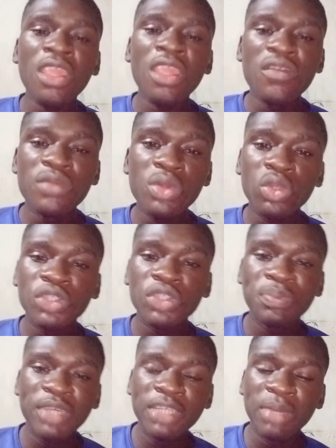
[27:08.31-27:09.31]
Video was
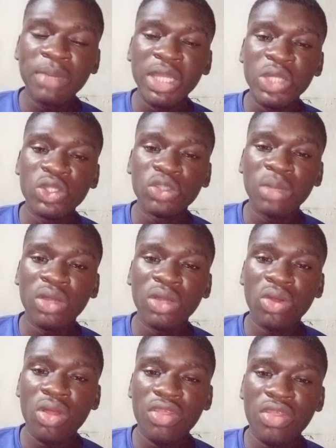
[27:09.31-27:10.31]
picked by the YouTube
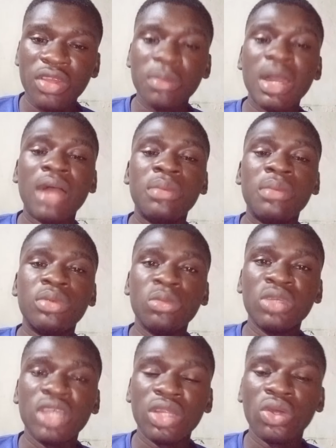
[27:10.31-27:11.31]
algorithm and
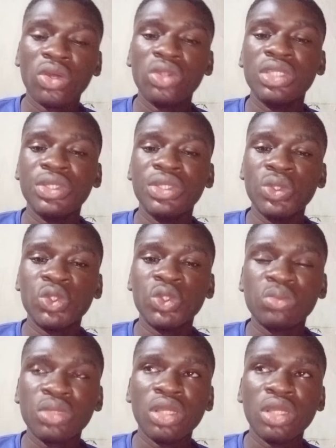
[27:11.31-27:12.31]
promoted on the YouTube
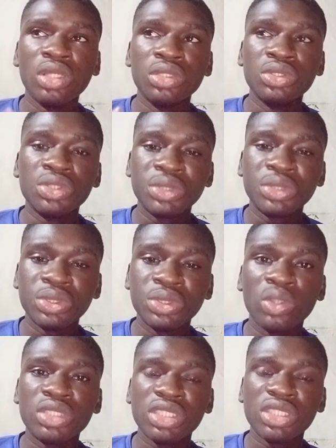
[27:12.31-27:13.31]
Short
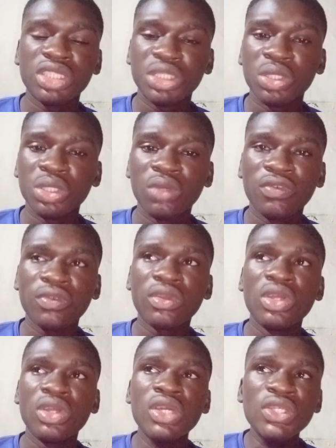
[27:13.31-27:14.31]
shelf.
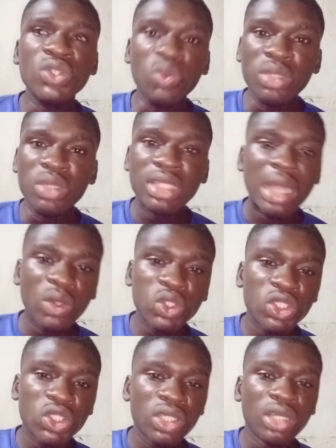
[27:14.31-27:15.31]
So without
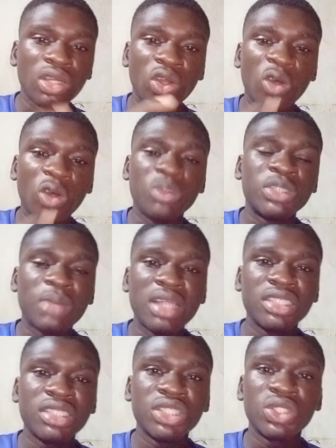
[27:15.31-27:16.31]

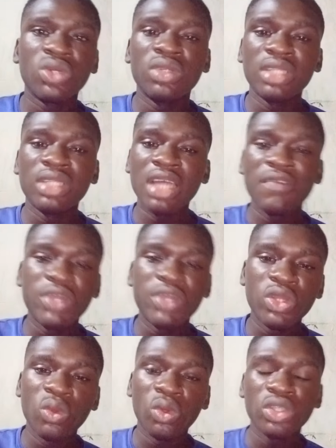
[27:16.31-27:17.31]
optimization, that video
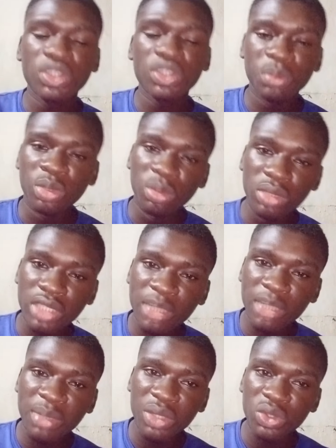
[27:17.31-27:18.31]
was promoted by
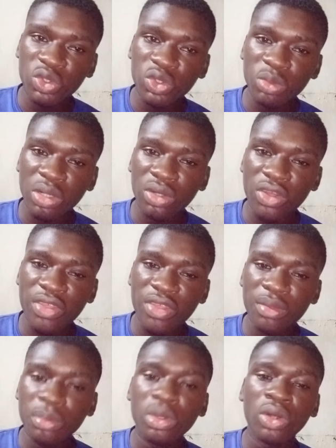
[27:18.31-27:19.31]
YouTube algorithm
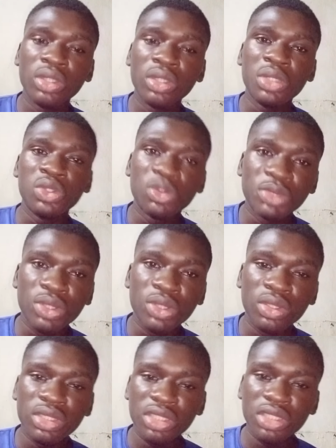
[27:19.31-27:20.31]
on the YouTube Short
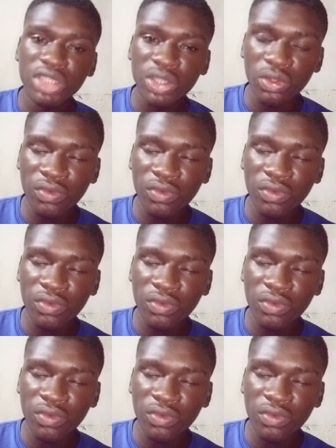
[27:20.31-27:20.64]
shelf.